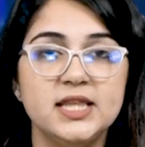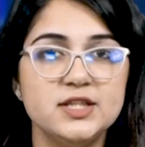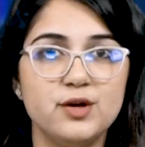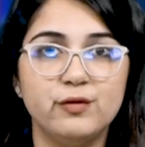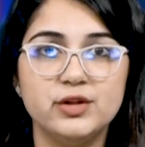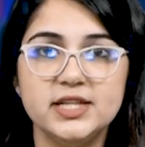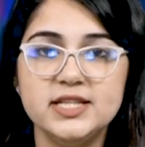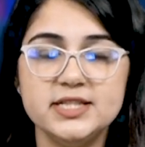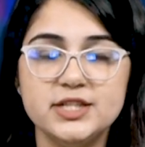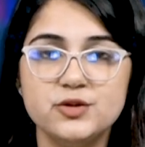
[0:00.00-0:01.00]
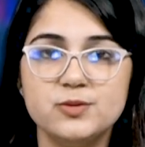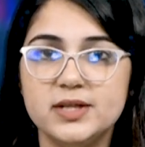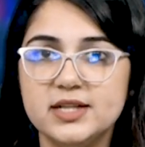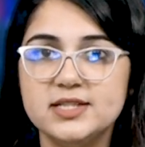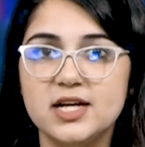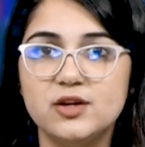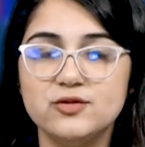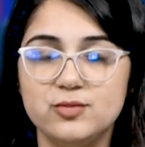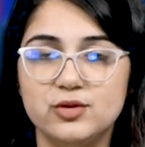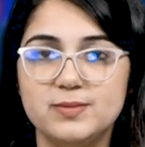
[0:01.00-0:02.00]
That's all for today. Stay tuned to Medical
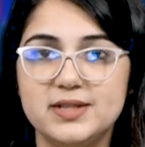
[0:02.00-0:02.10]
Dialogues for more